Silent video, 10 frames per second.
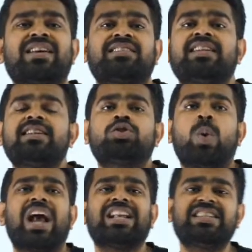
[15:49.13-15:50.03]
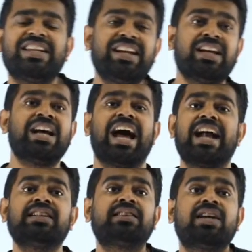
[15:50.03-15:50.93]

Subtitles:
first in zoology and